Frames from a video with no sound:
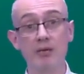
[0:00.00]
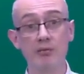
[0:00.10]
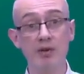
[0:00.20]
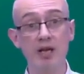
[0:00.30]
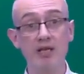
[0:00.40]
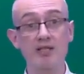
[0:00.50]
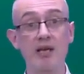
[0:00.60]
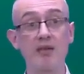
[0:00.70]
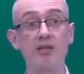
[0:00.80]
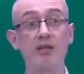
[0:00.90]
really
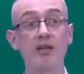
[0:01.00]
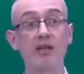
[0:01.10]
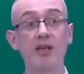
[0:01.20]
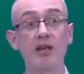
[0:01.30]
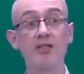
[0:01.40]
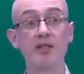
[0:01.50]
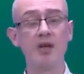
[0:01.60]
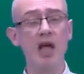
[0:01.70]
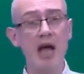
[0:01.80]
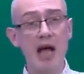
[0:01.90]
sounding like a native,
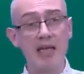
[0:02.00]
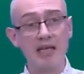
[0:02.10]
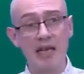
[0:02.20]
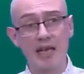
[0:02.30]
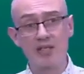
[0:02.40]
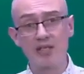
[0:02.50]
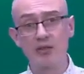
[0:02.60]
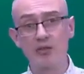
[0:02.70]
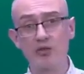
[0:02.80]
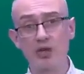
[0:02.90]
and
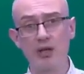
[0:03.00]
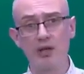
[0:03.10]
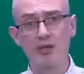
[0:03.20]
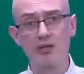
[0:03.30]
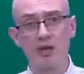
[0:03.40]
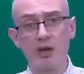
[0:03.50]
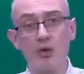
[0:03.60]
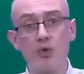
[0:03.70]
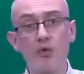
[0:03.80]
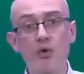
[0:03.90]
lexical chunks,
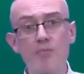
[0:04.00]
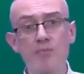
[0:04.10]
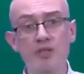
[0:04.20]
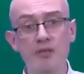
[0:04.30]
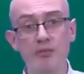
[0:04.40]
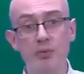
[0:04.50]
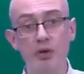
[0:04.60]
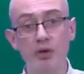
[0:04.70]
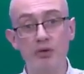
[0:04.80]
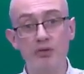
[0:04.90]
groups of
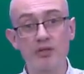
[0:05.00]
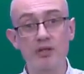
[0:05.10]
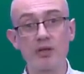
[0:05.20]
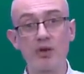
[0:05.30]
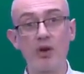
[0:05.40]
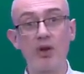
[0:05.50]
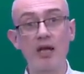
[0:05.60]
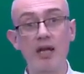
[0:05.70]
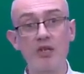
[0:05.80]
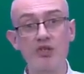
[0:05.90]
words,
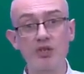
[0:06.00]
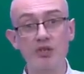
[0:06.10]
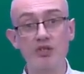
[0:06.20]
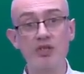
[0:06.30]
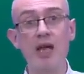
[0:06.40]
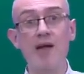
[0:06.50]
collocations,